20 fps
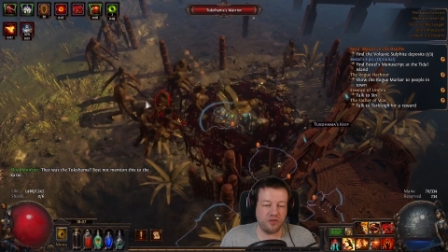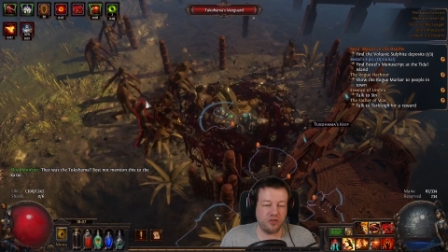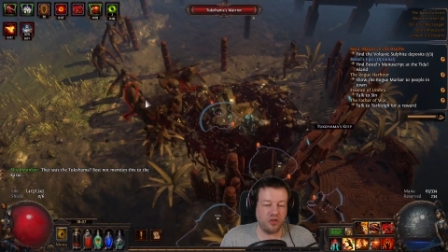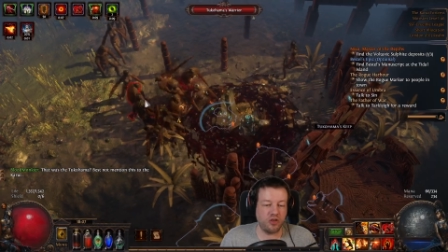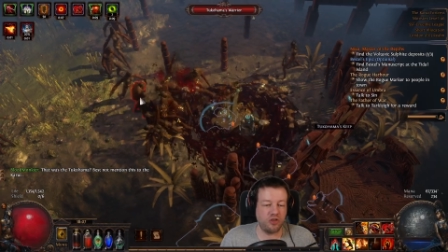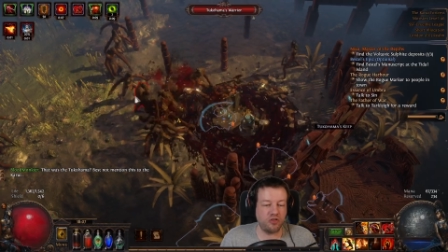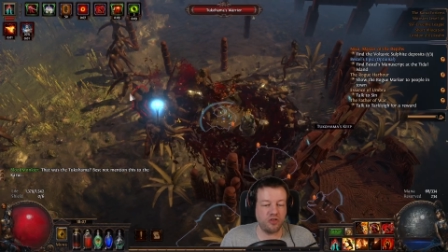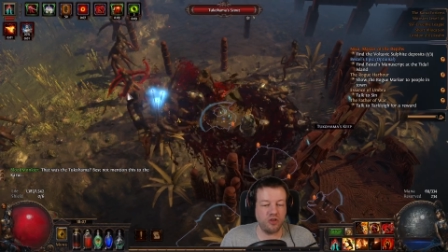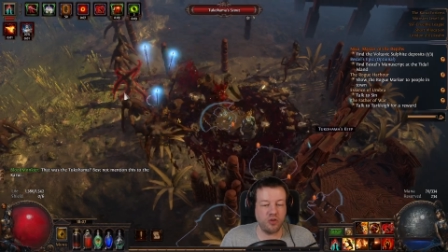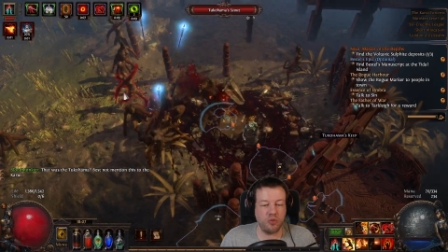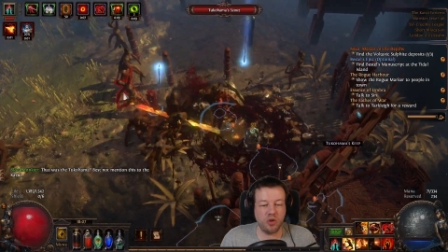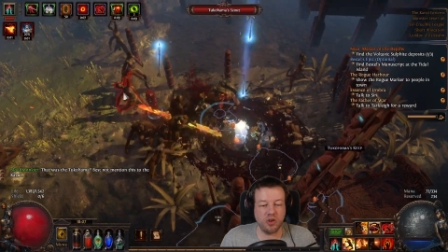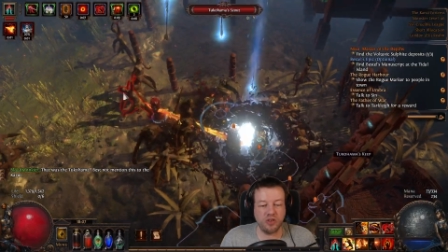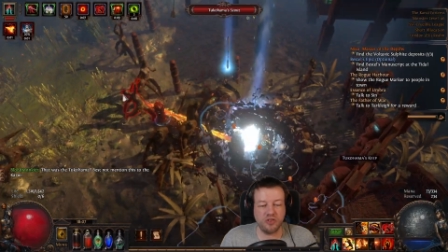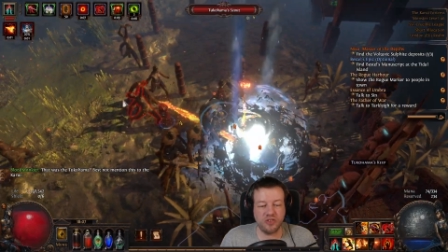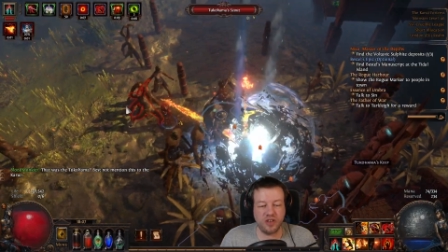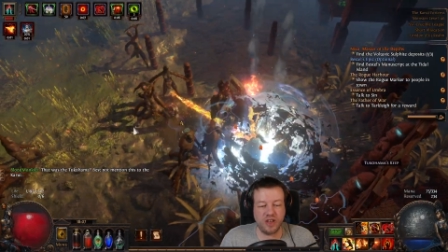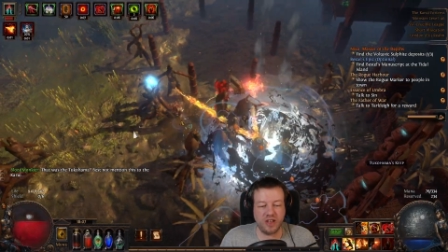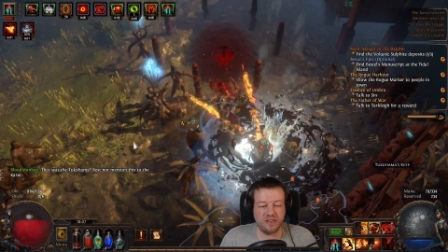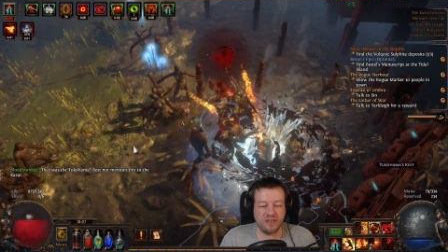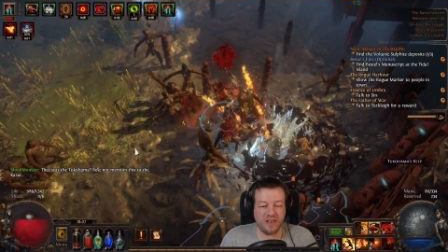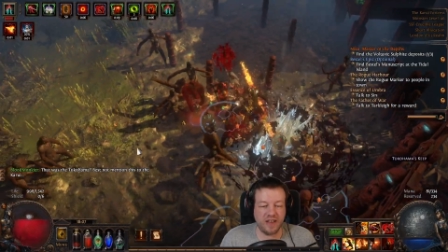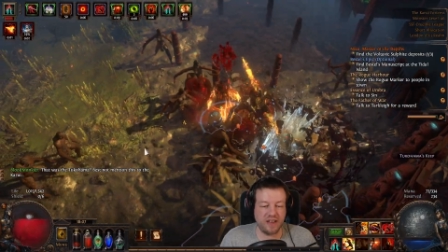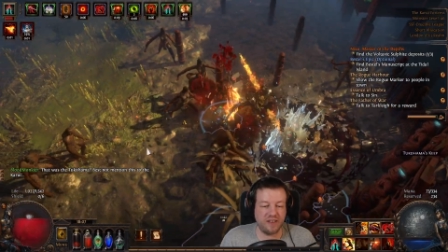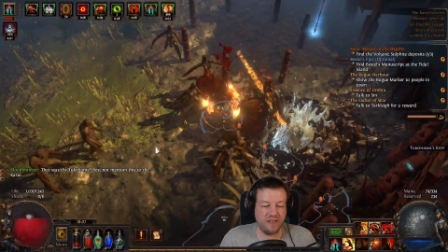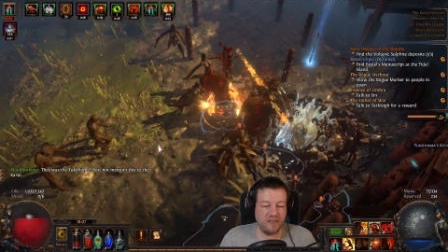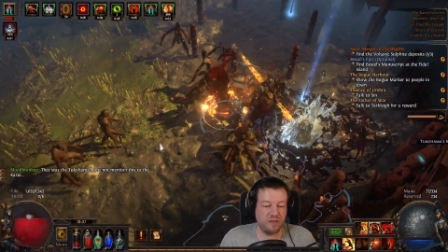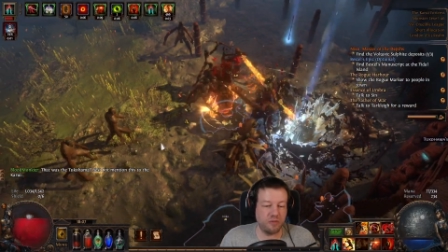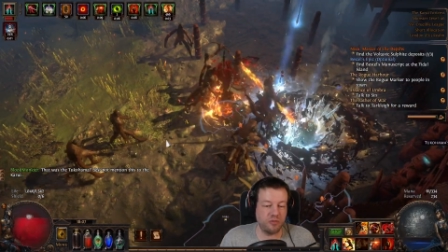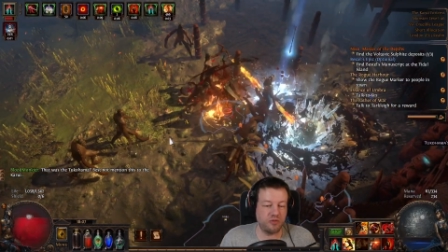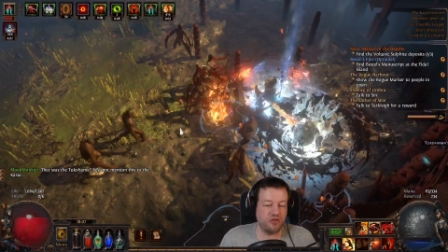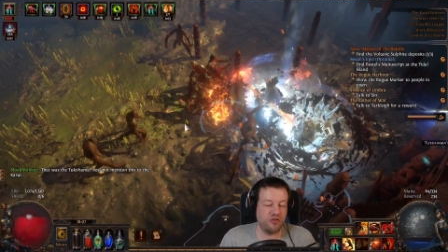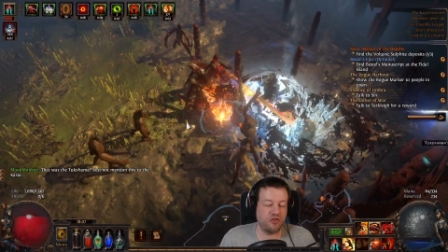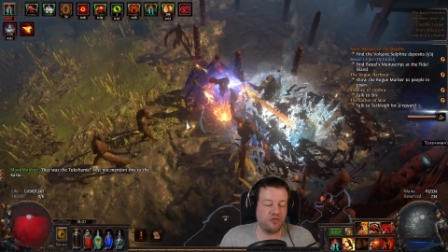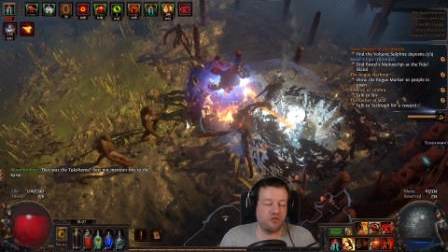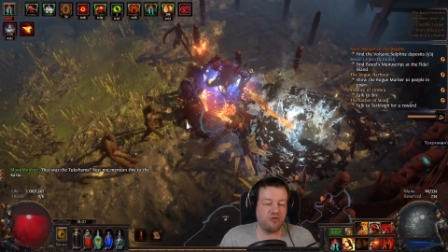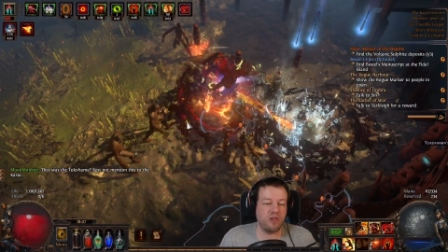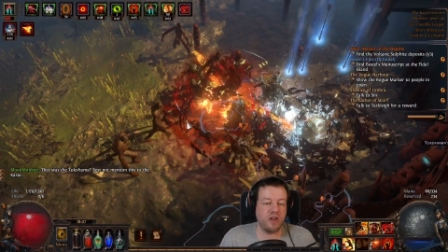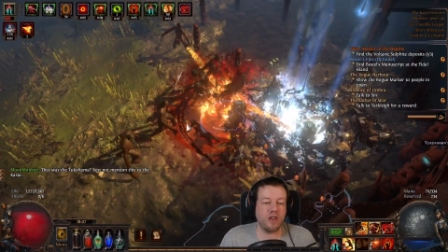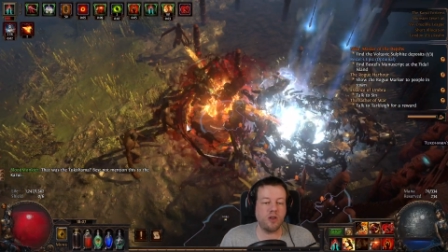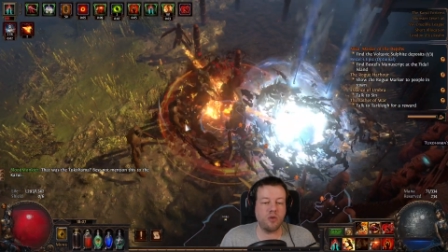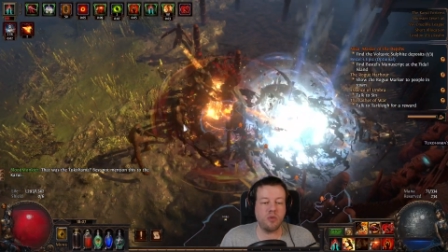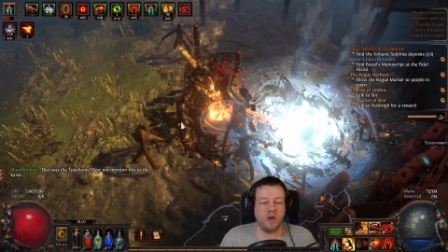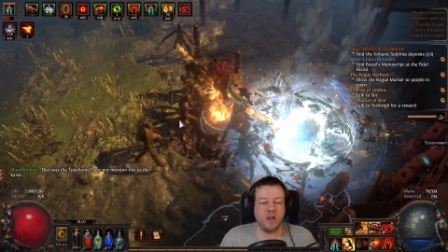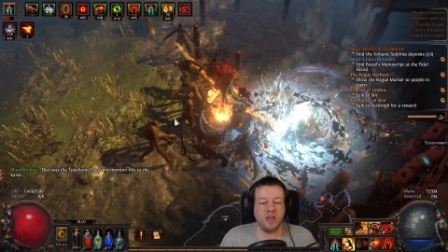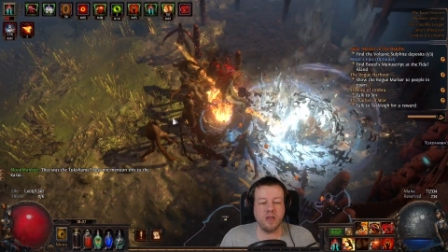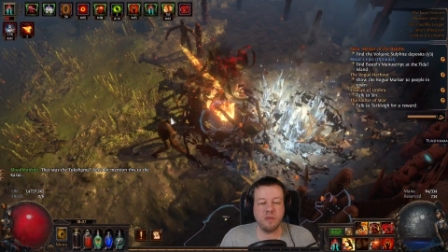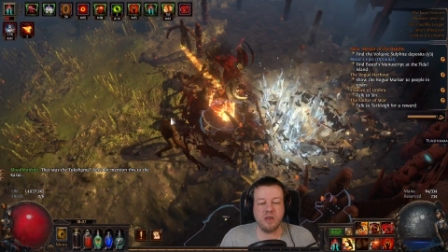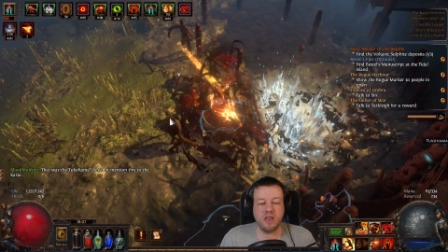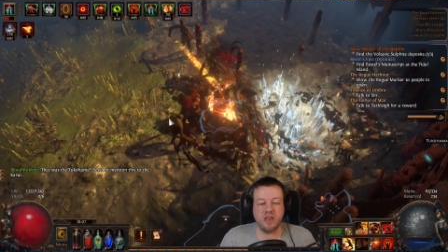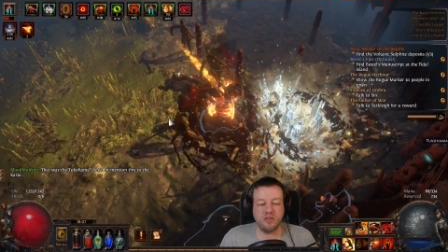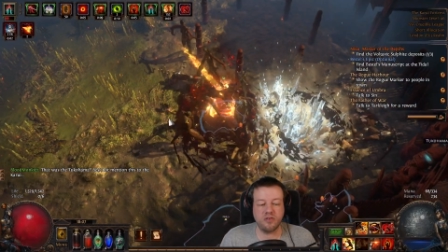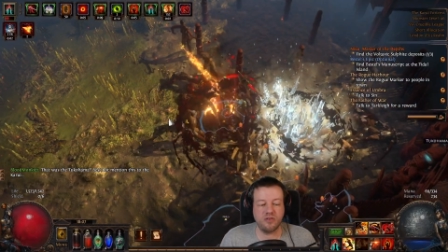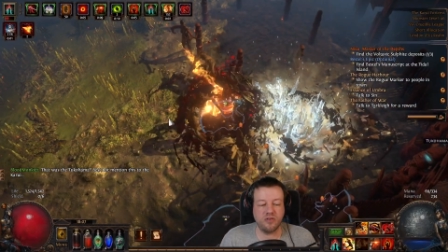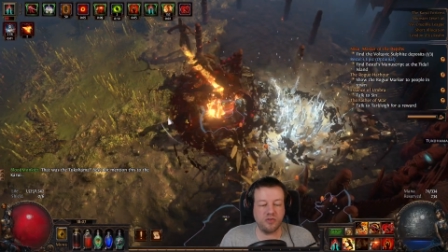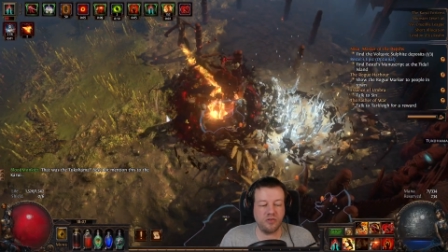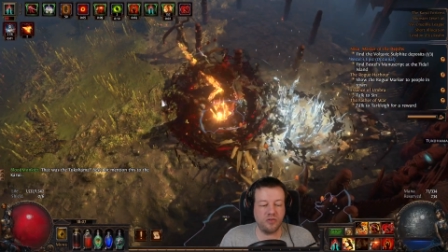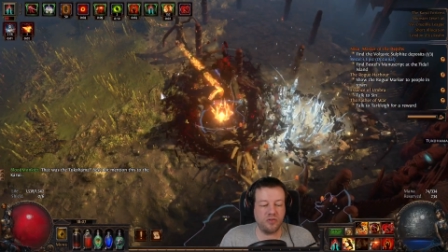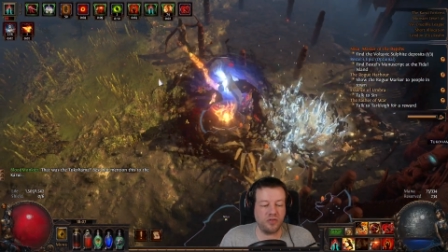You do want to start attacking them straight away because